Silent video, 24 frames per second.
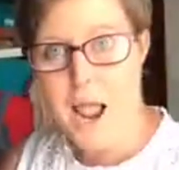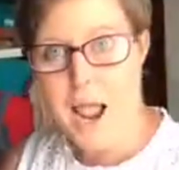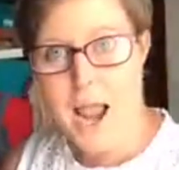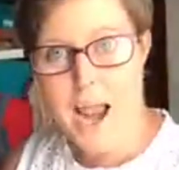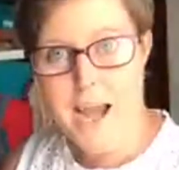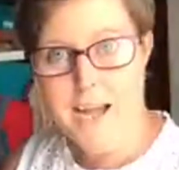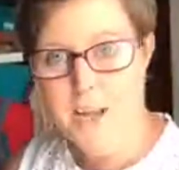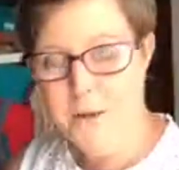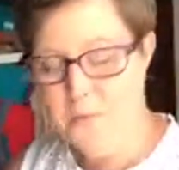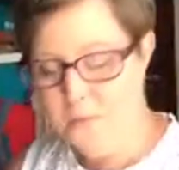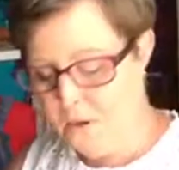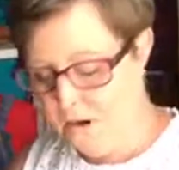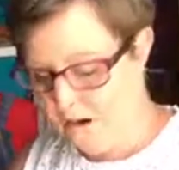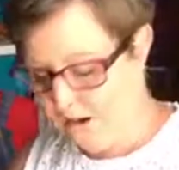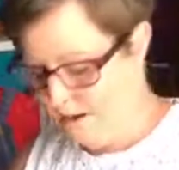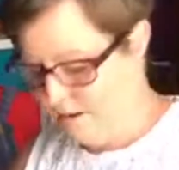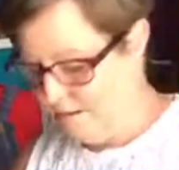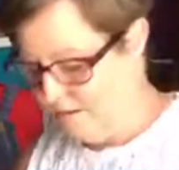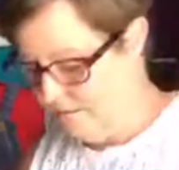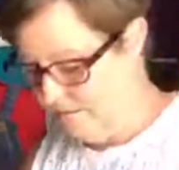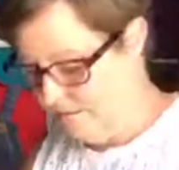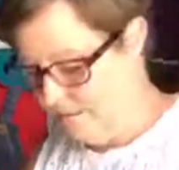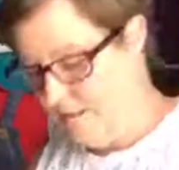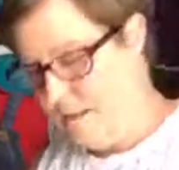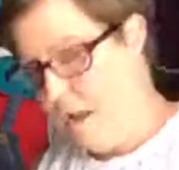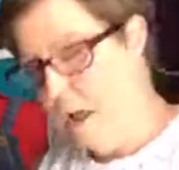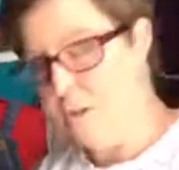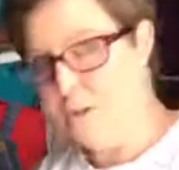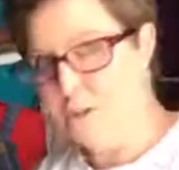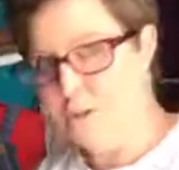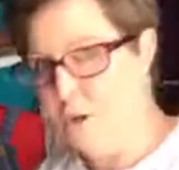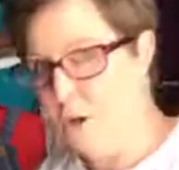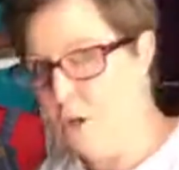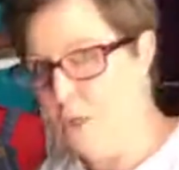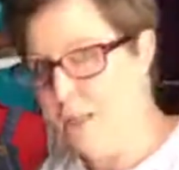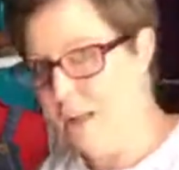Anyway, I'll
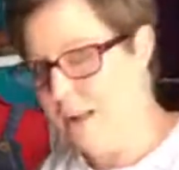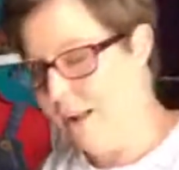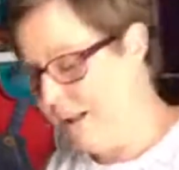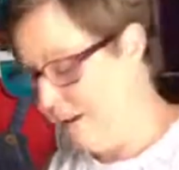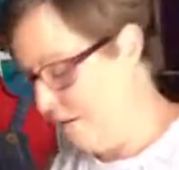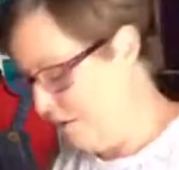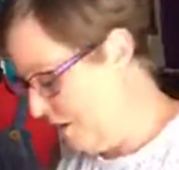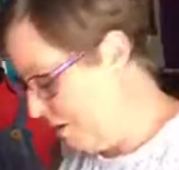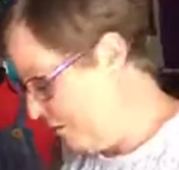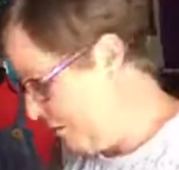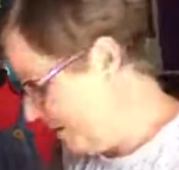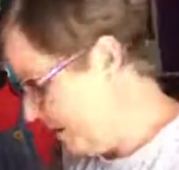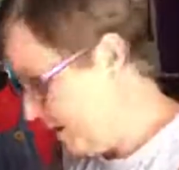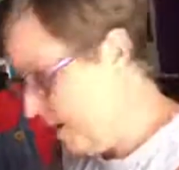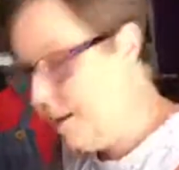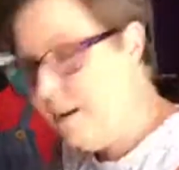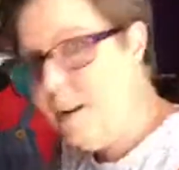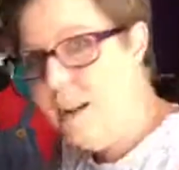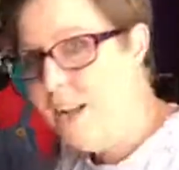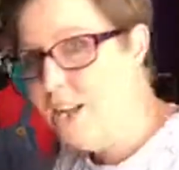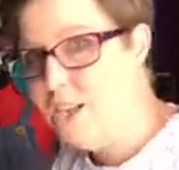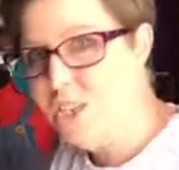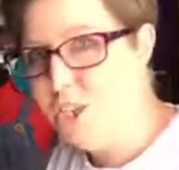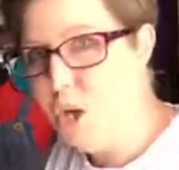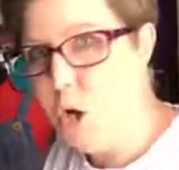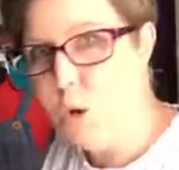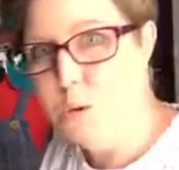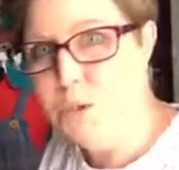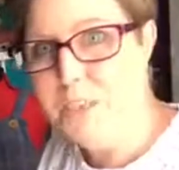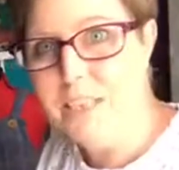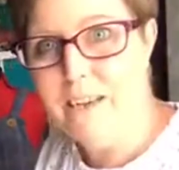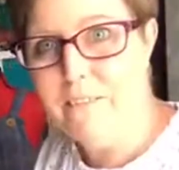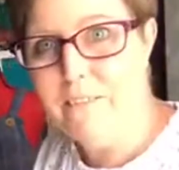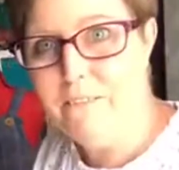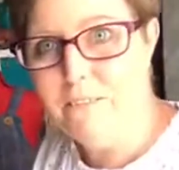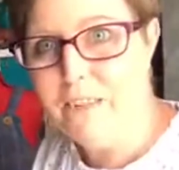sort that out in a minute.
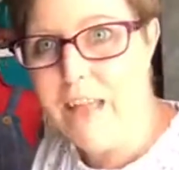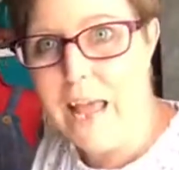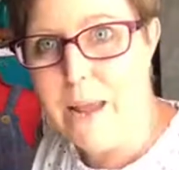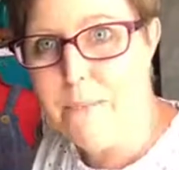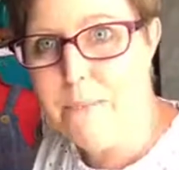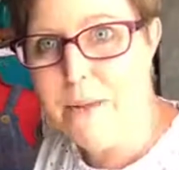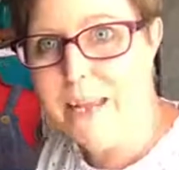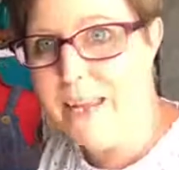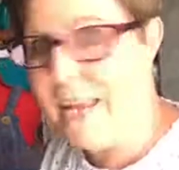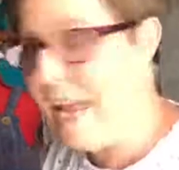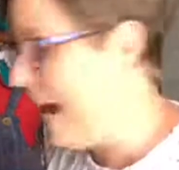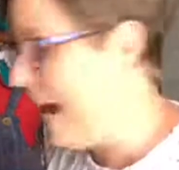Toasty flaming